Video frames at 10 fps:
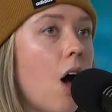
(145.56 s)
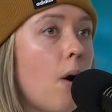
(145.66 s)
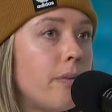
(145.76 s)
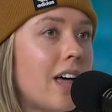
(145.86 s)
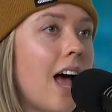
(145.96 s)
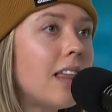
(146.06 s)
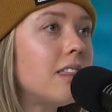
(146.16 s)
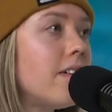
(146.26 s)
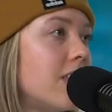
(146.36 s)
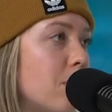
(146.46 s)
Oh, that I
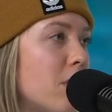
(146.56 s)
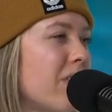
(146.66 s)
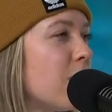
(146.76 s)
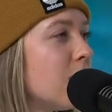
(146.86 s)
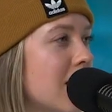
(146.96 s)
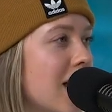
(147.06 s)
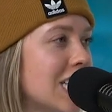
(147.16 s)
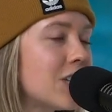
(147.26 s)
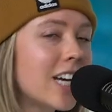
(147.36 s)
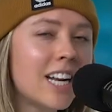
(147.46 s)
love that movie. Who's that
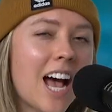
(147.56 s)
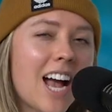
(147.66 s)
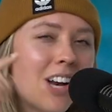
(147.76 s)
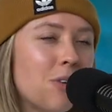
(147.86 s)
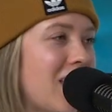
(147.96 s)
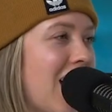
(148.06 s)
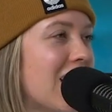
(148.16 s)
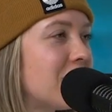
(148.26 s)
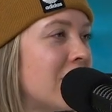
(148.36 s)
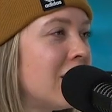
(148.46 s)
actor again? I know that
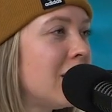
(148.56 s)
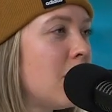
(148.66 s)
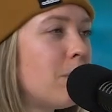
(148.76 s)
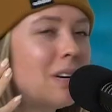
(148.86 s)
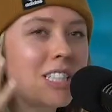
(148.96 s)
actor. Yeah.